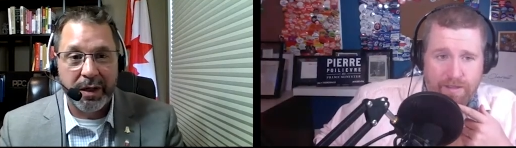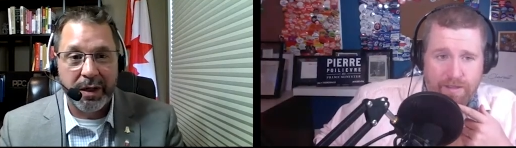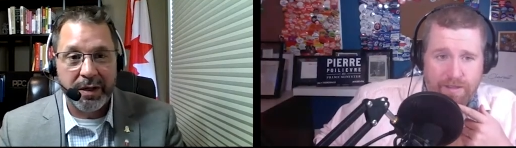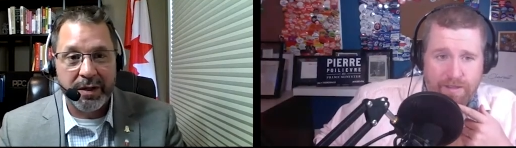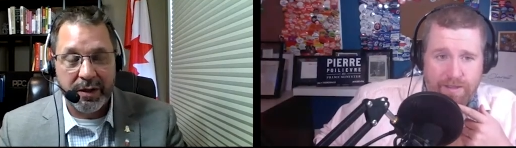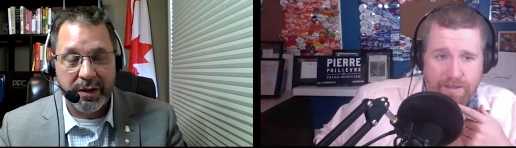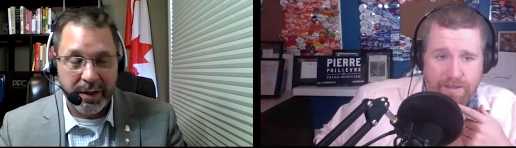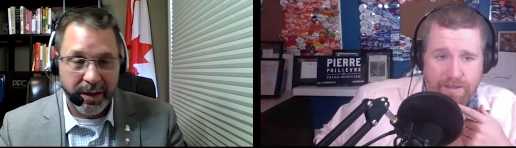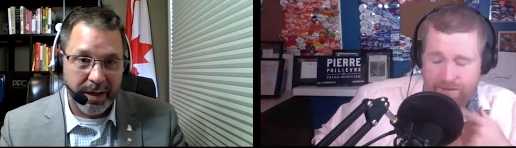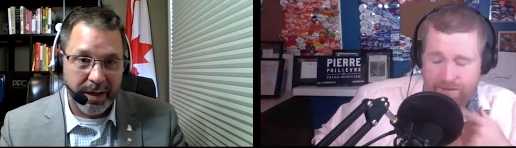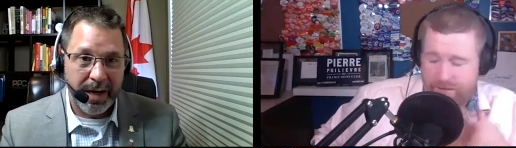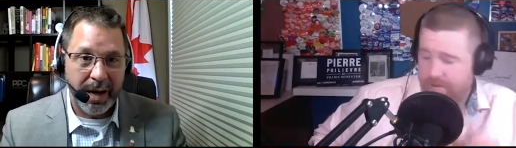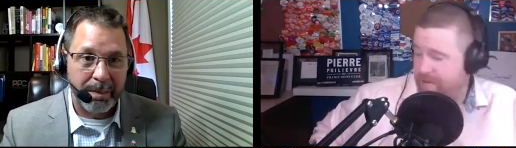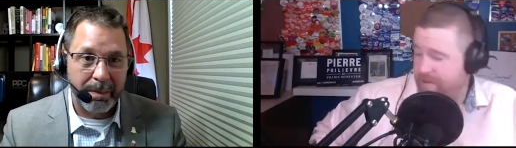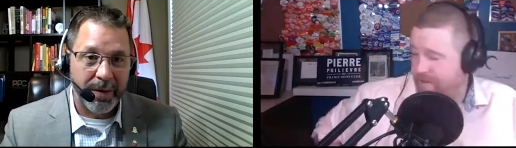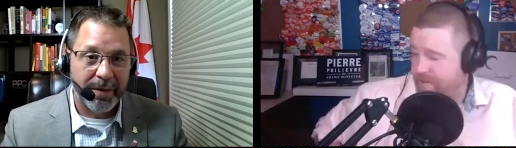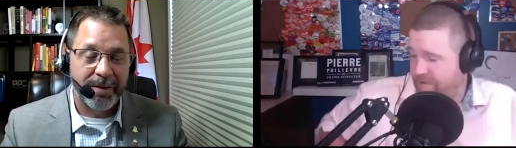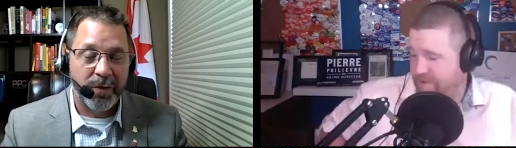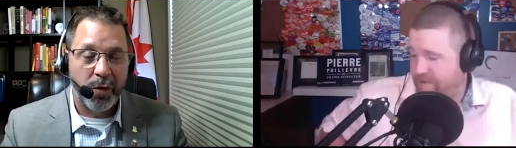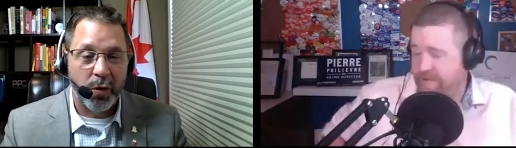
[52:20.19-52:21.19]
Speaker 1: So the
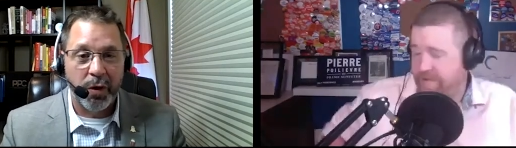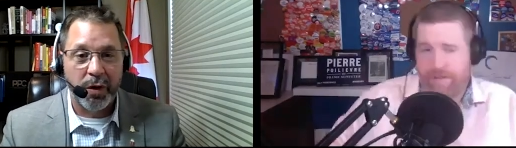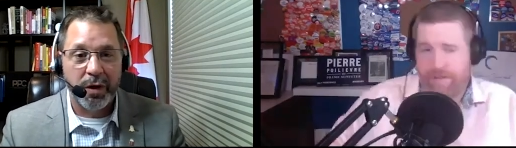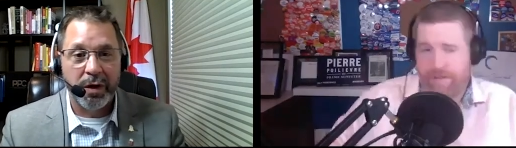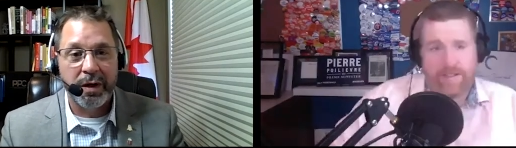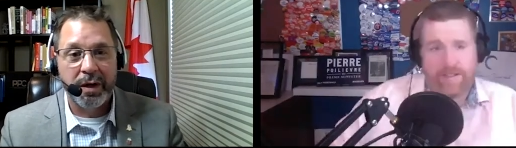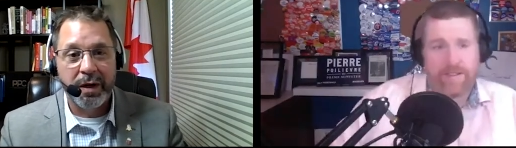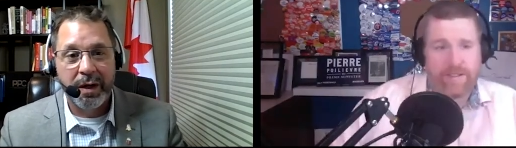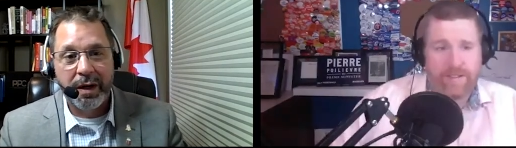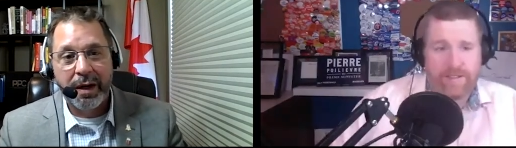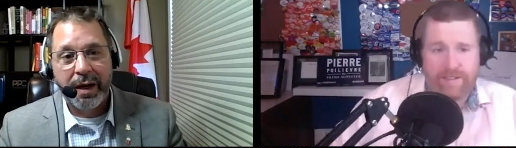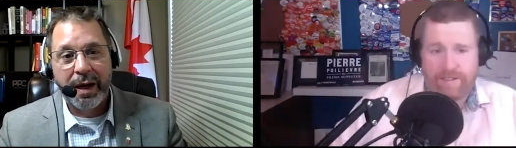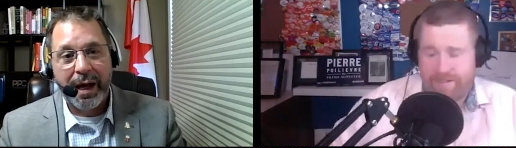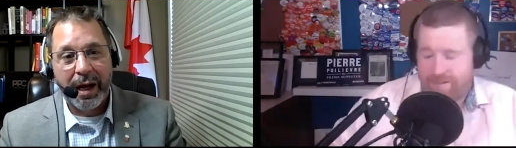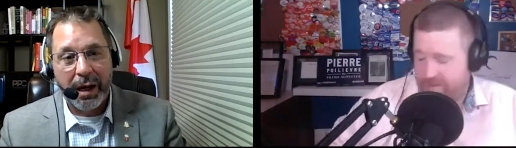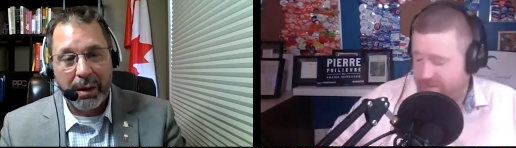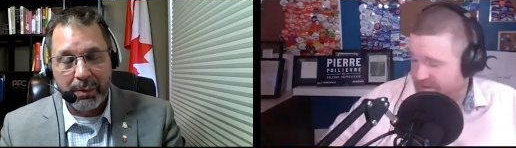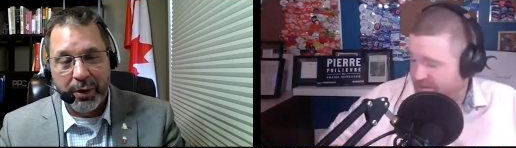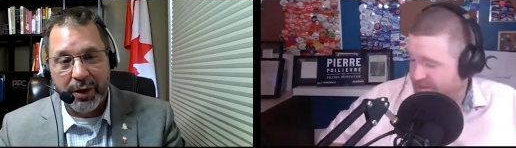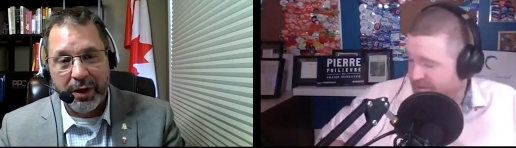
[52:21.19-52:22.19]
number 4
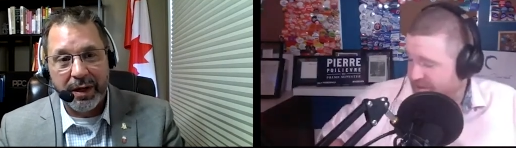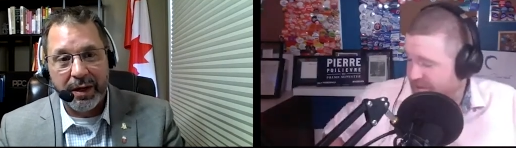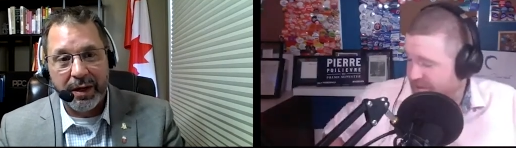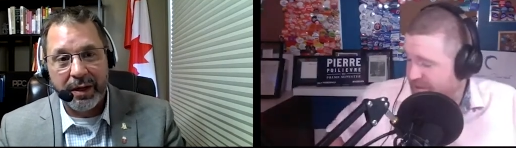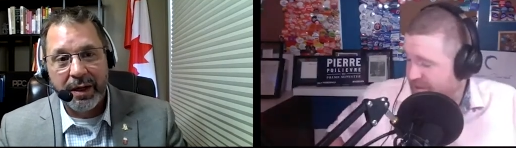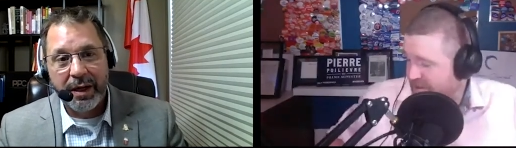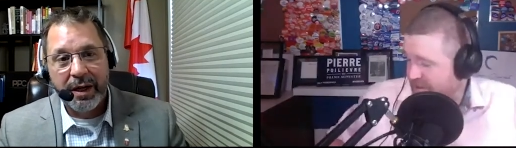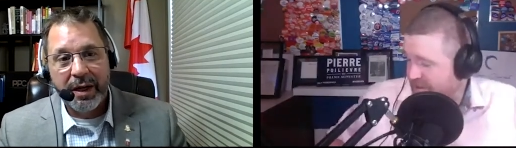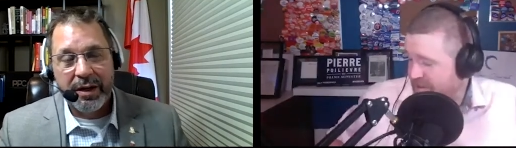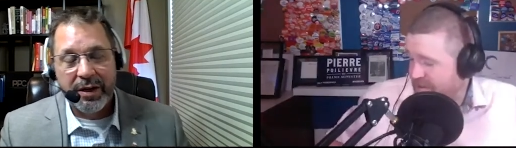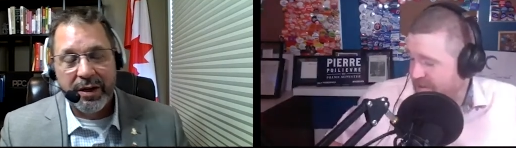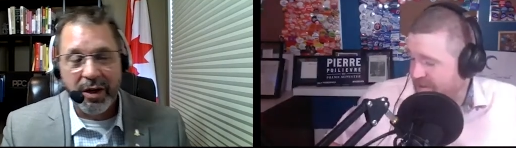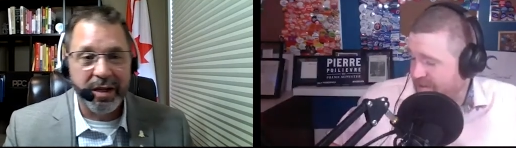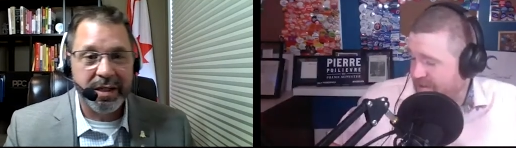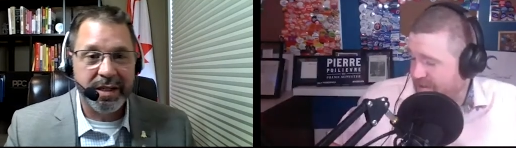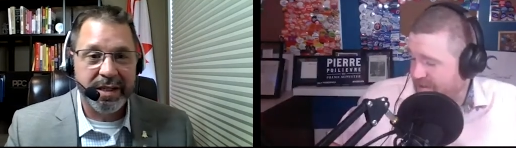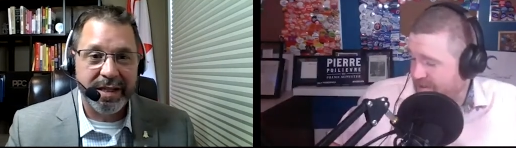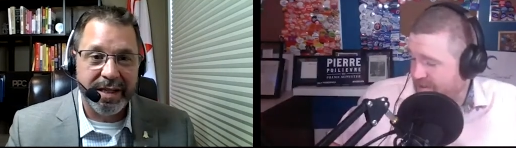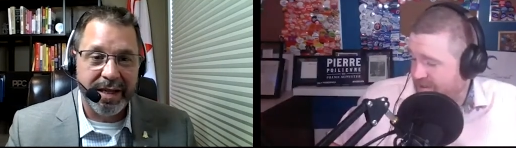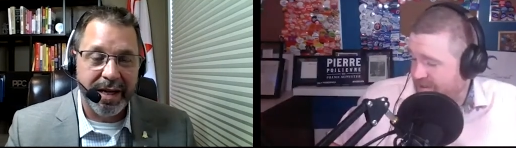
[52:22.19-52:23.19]

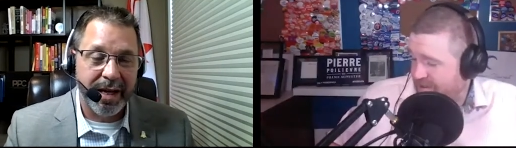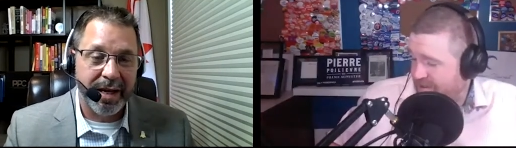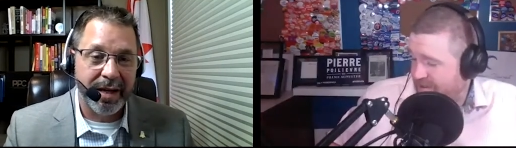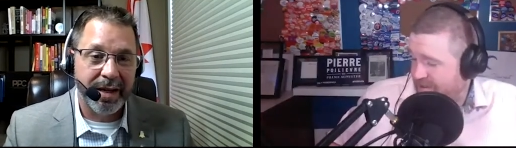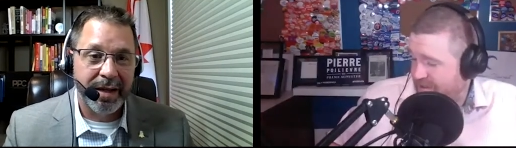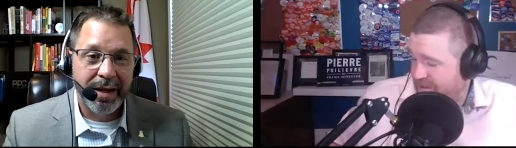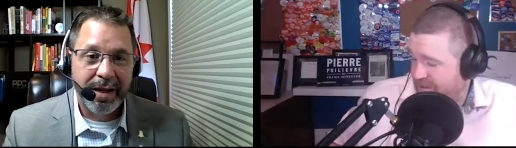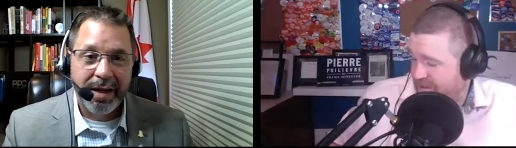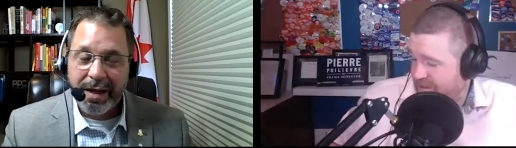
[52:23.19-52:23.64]
Alberta.ca.